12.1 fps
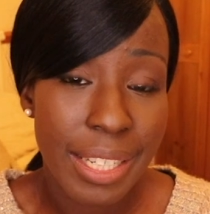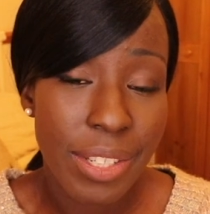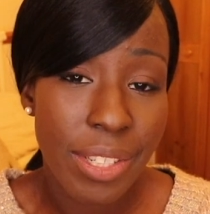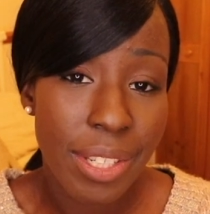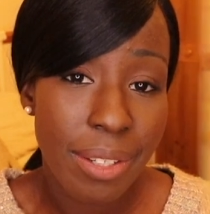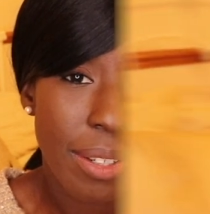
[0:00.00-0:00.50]
day
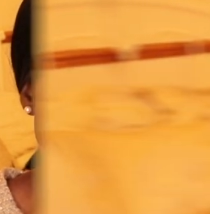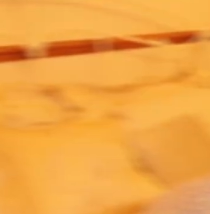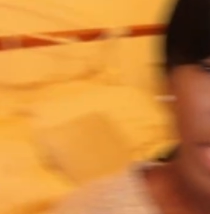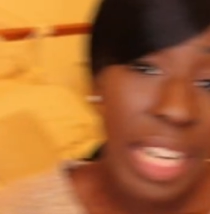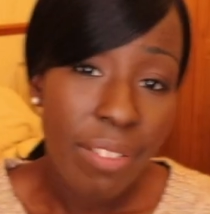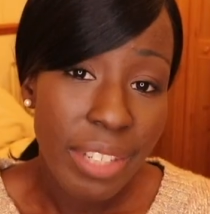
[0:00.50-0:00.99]
too. If you're
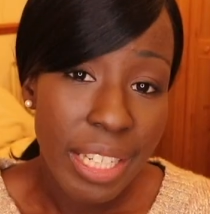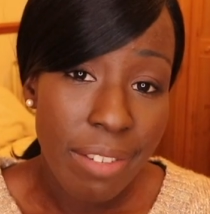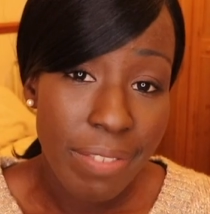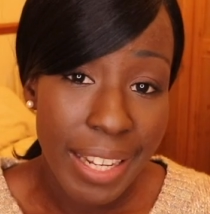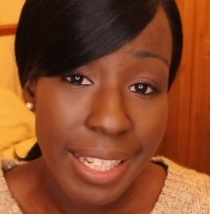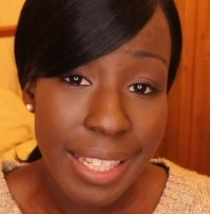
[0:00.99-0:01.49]
going to have any
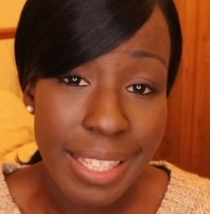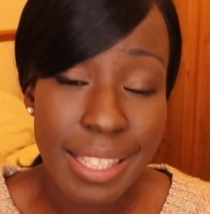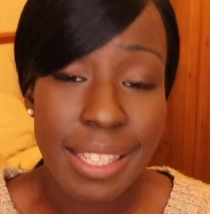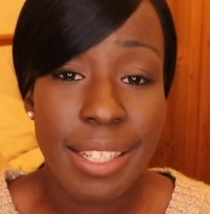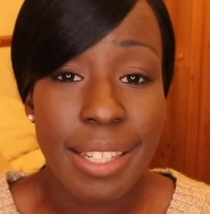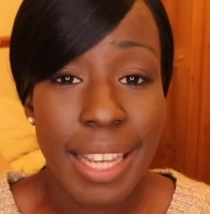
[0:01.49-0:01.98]
events
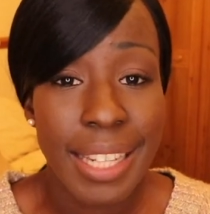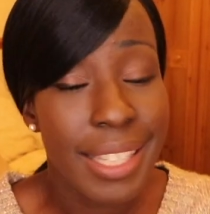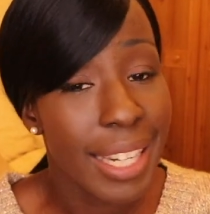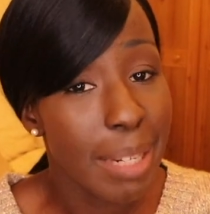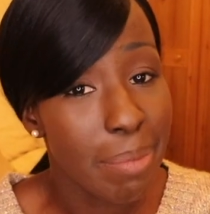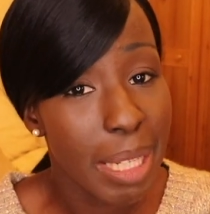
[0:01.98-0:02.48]
to
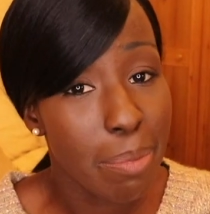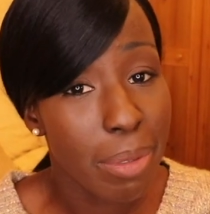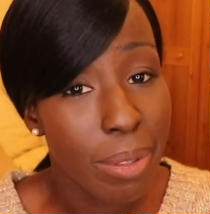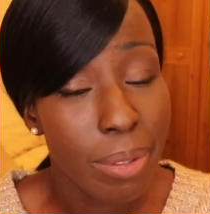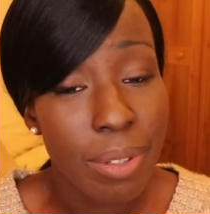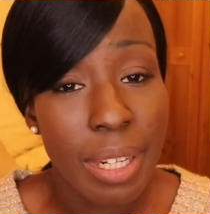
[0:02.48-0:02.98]
entertain
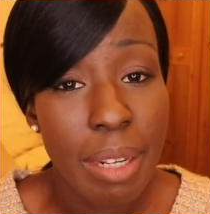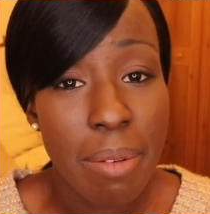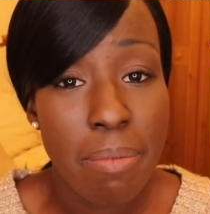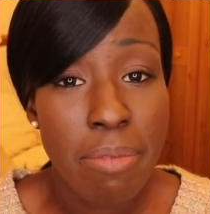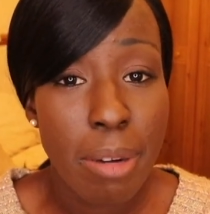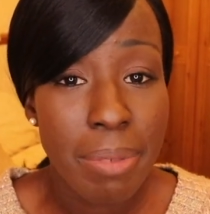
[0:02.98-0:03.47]
people,
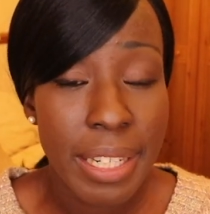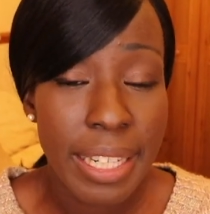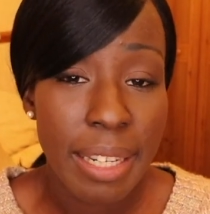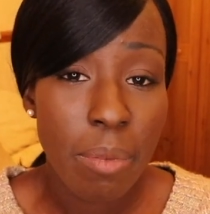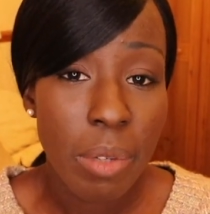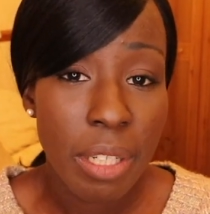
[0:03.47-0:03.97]

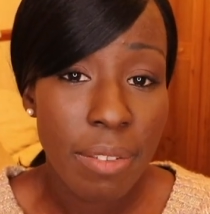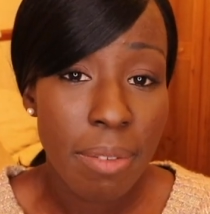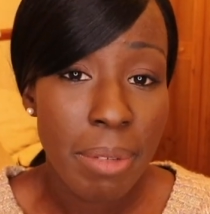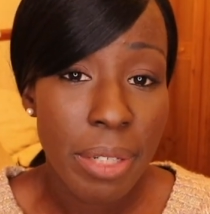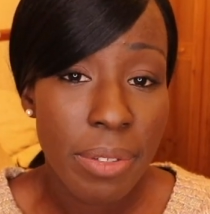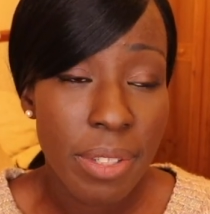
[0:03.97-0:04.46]
probably one of the
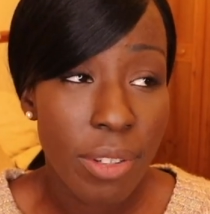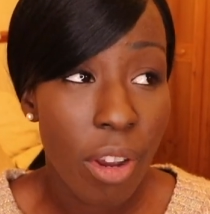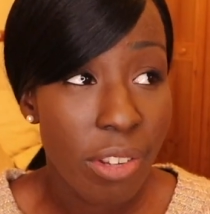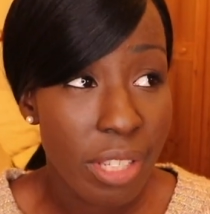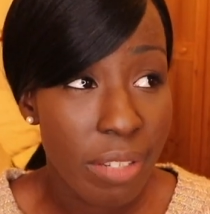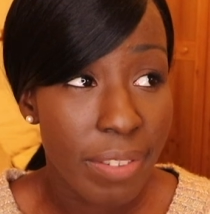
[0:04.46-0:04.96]
most
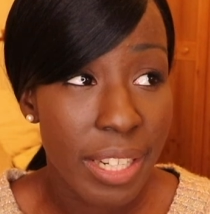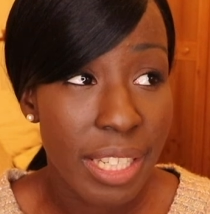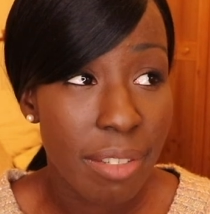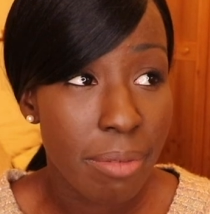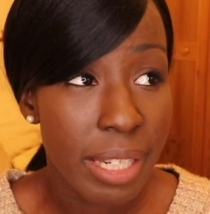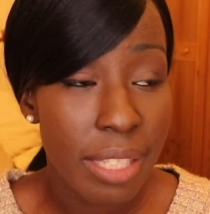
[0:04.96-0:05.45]

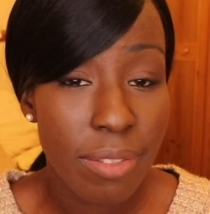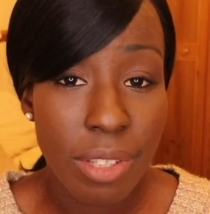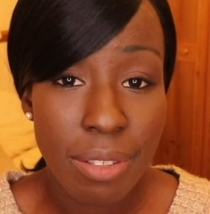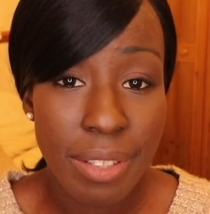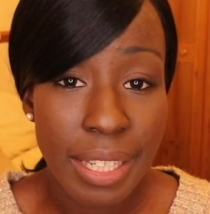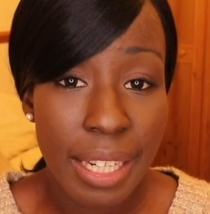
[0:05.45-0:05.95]
cost-effective ways of
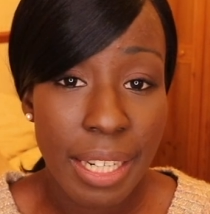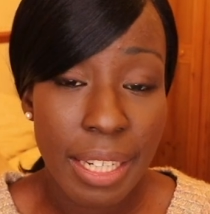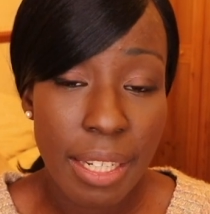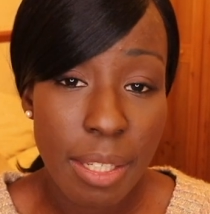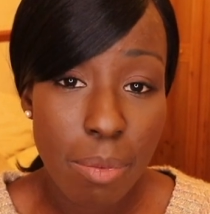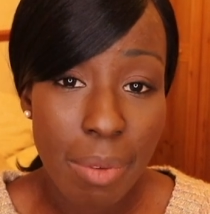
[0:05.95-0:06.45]
doing that
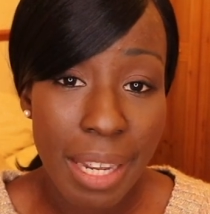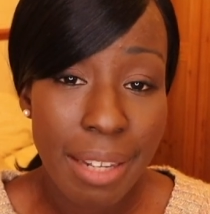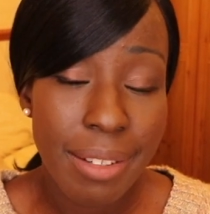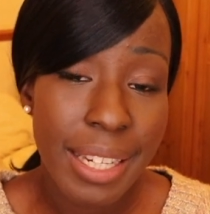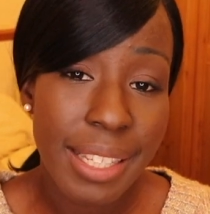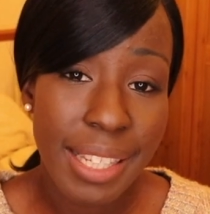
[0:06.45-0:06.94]
as
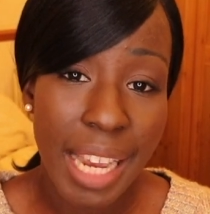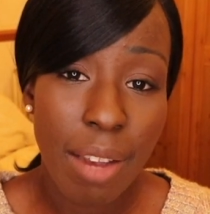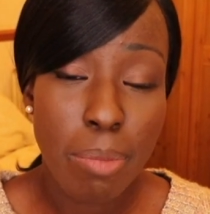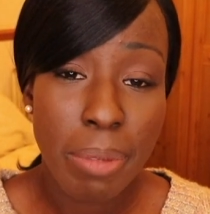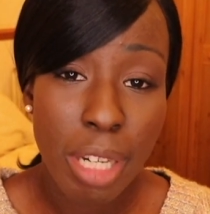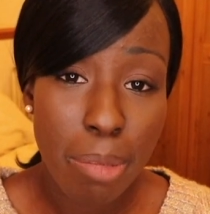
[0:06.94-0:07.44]
well is to
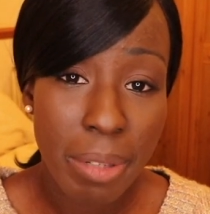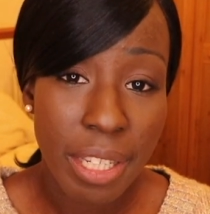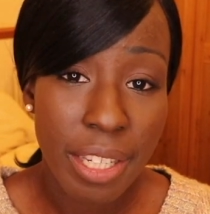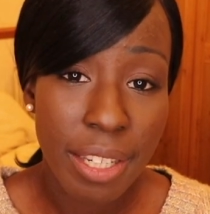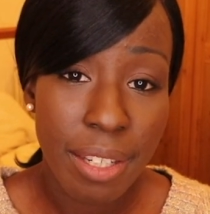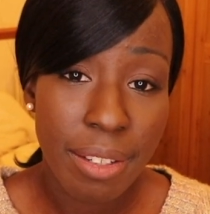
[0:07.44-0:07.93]
have a
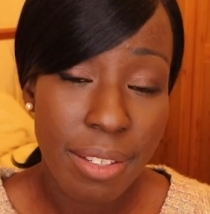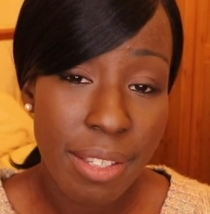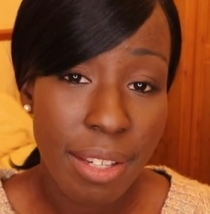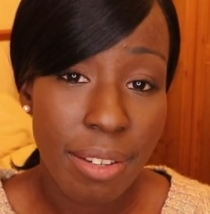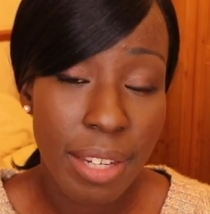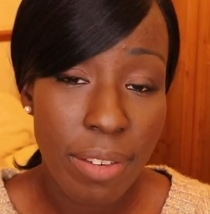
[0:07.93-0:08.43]
barbecue.
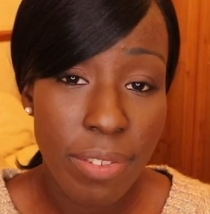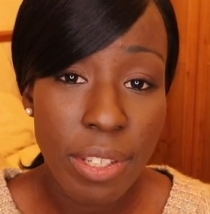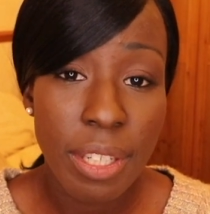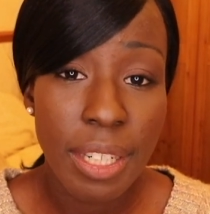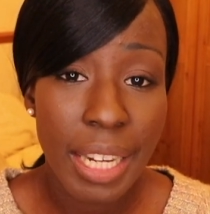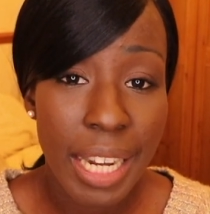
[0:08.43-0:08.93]
So if you're
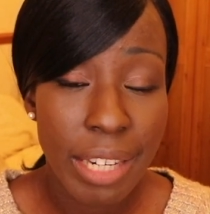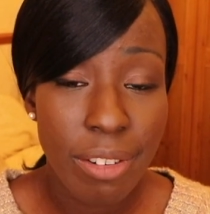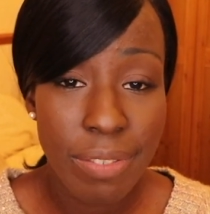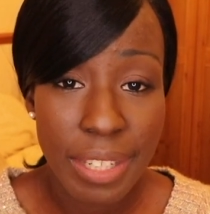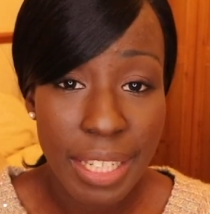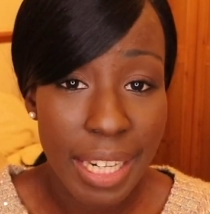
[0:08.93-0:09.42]
going to hire a
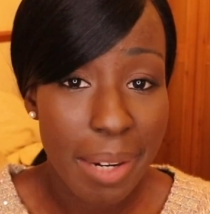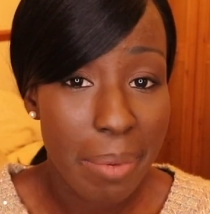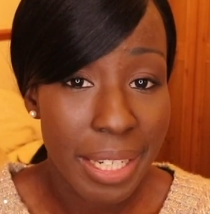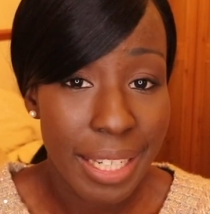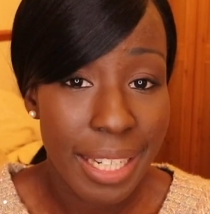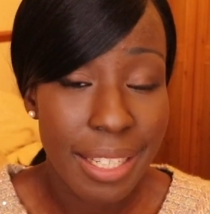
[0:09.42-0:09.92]
villa like
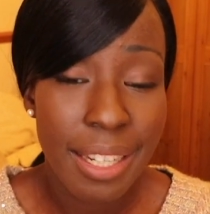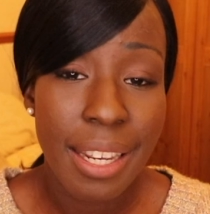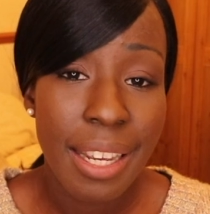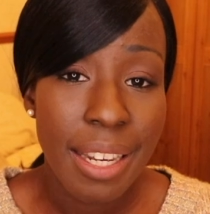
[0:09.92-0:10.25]
we did,